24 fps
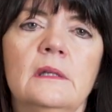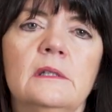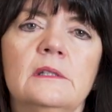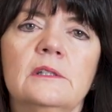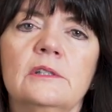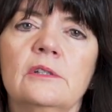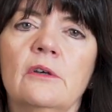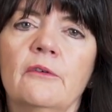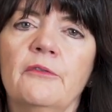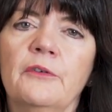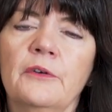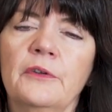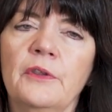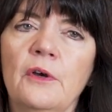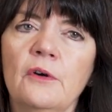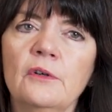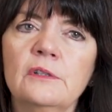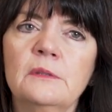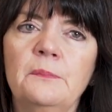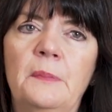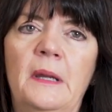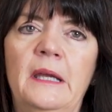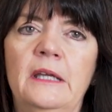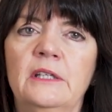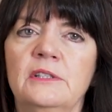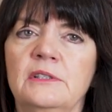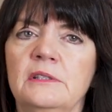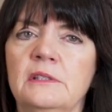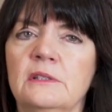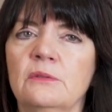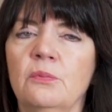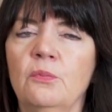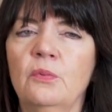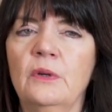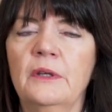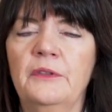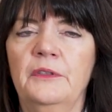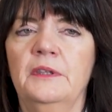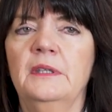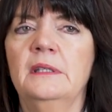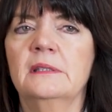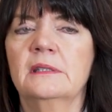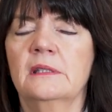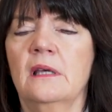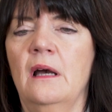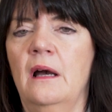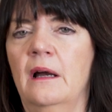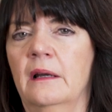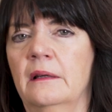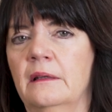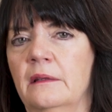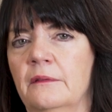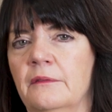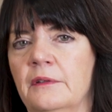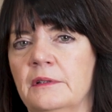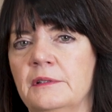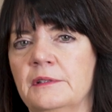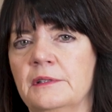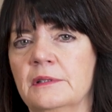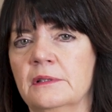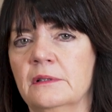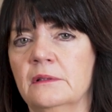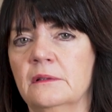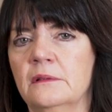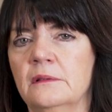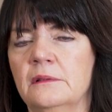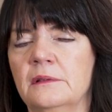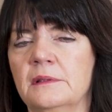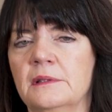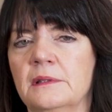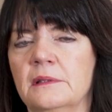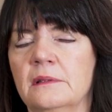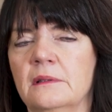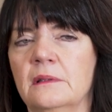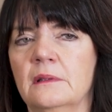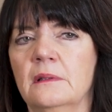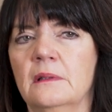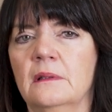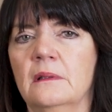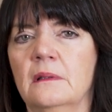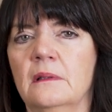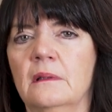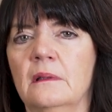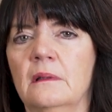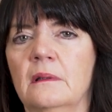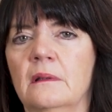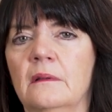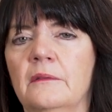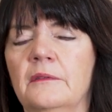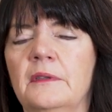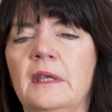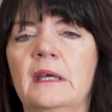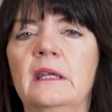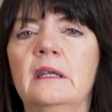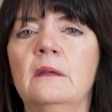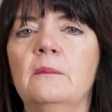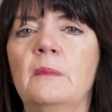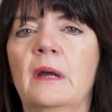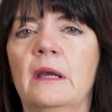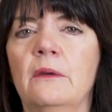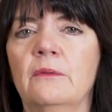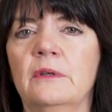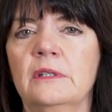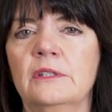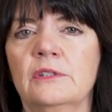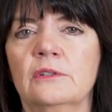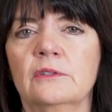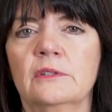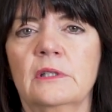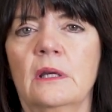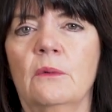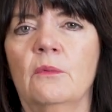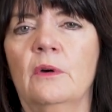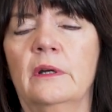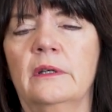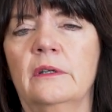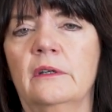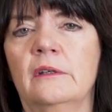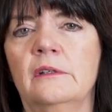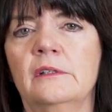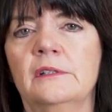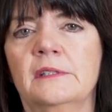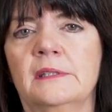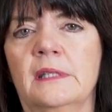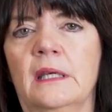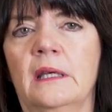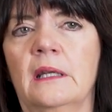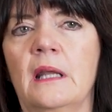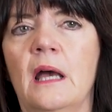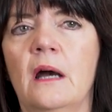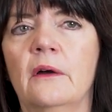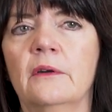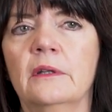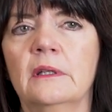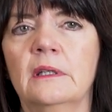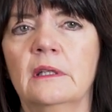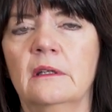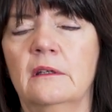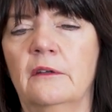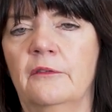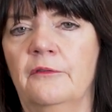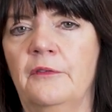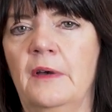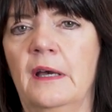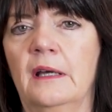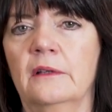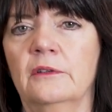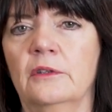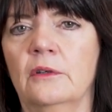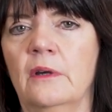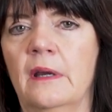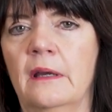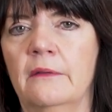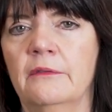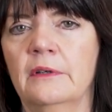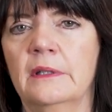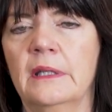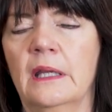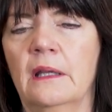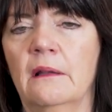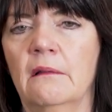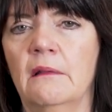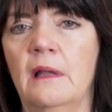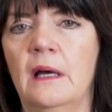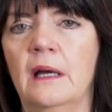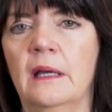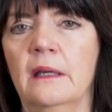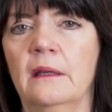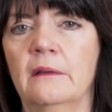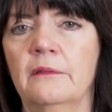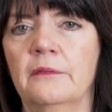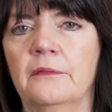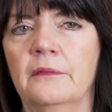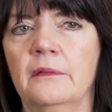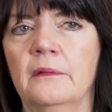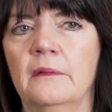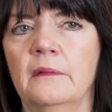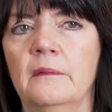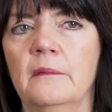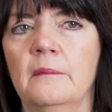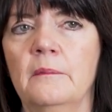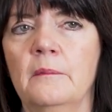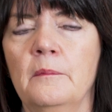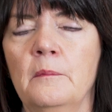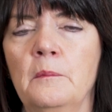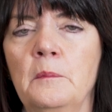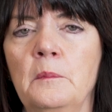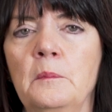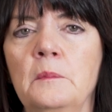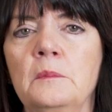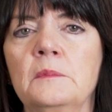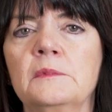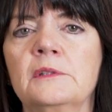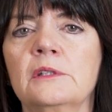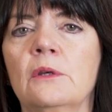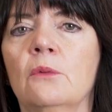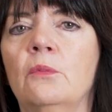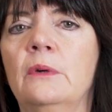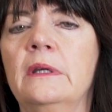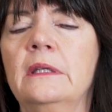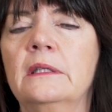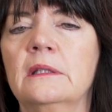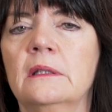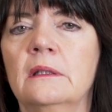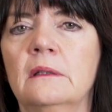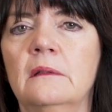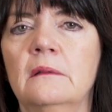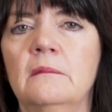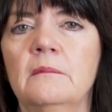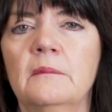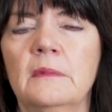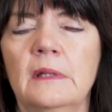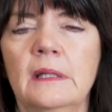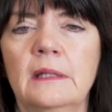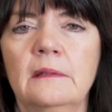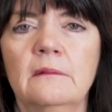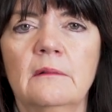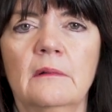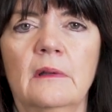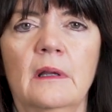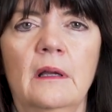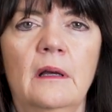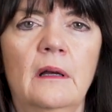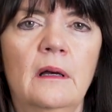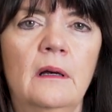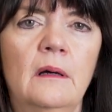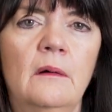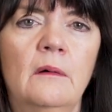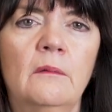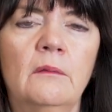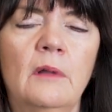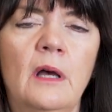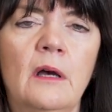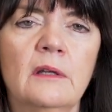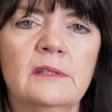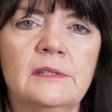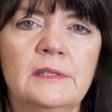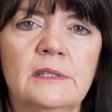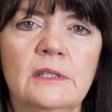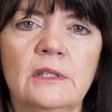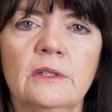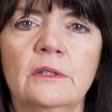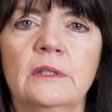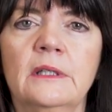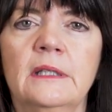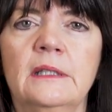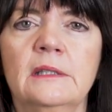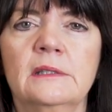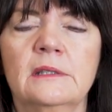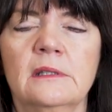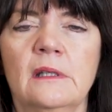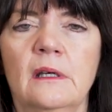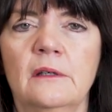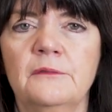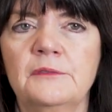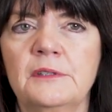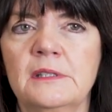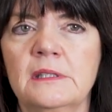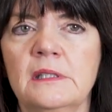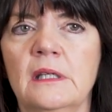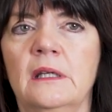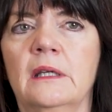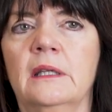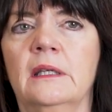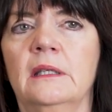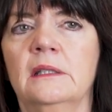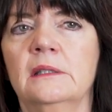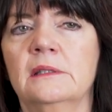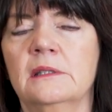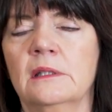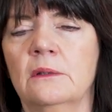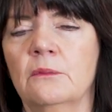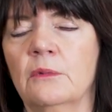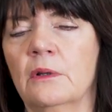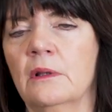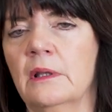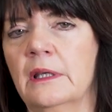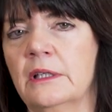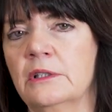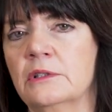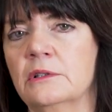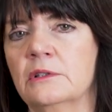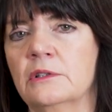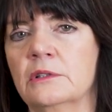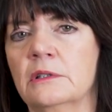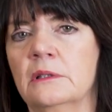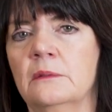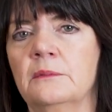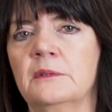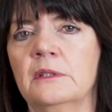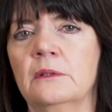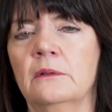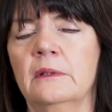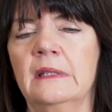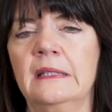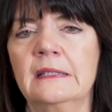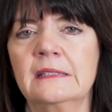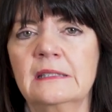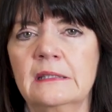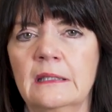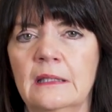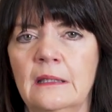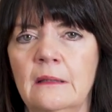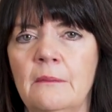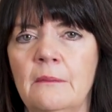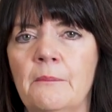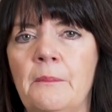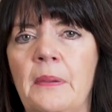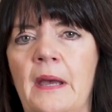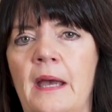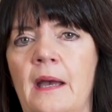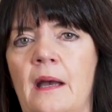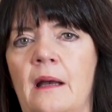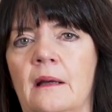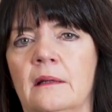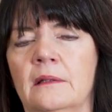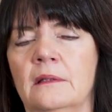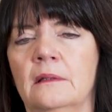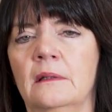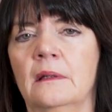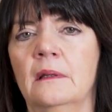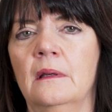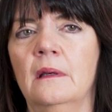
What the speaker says: So for those patients with these cognitive concerns, then in my research I wanted to understand how did it affect their everyday life. So we did a series of studies in relationship to its impact